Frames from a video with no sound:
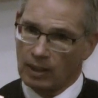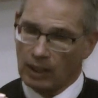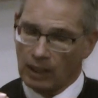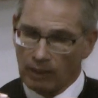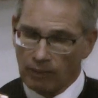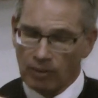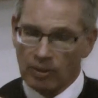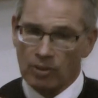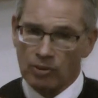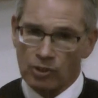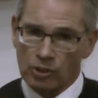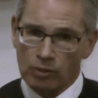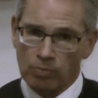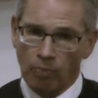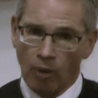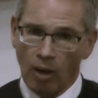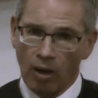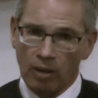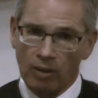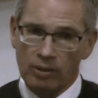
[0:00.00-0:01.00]
even the
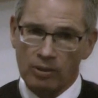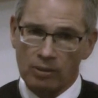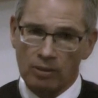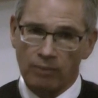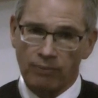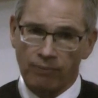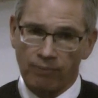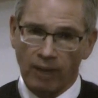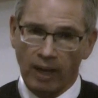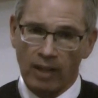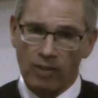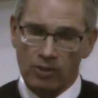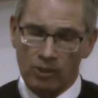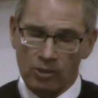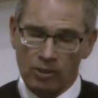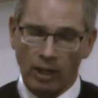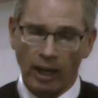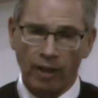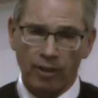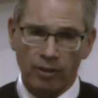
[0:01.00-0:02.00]
smallest of faiths
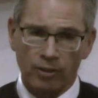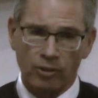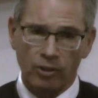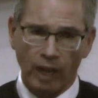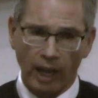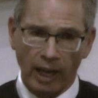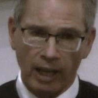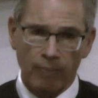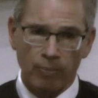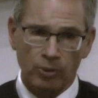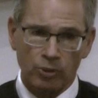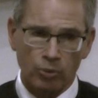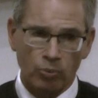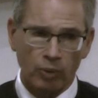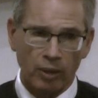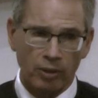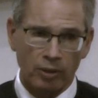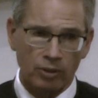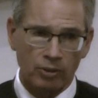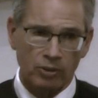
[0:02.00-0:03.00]
is unable
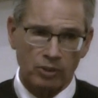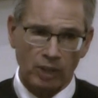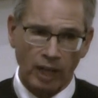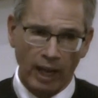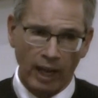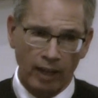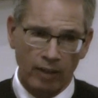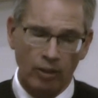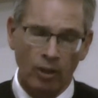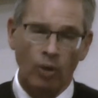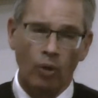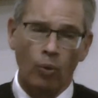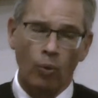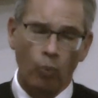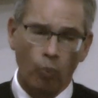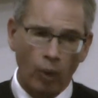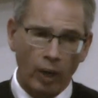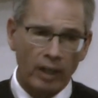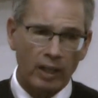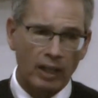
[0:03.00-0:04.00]
to understand
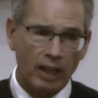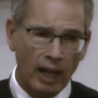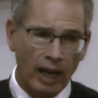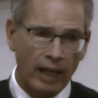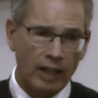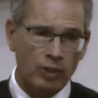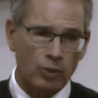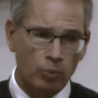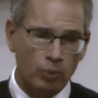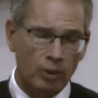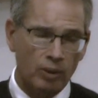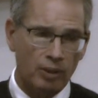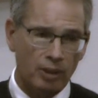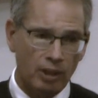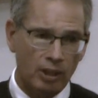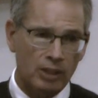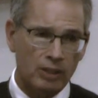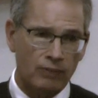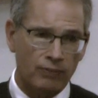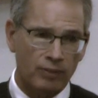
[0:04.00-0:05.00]
what God's will
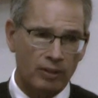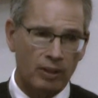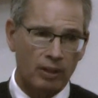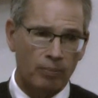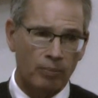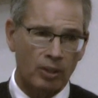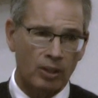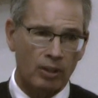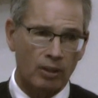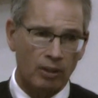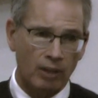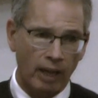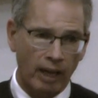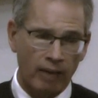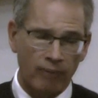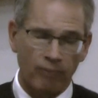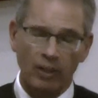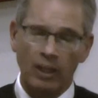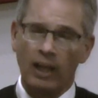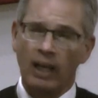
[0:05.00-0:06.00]
is for them in their
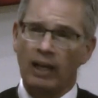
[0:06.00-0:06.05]
life.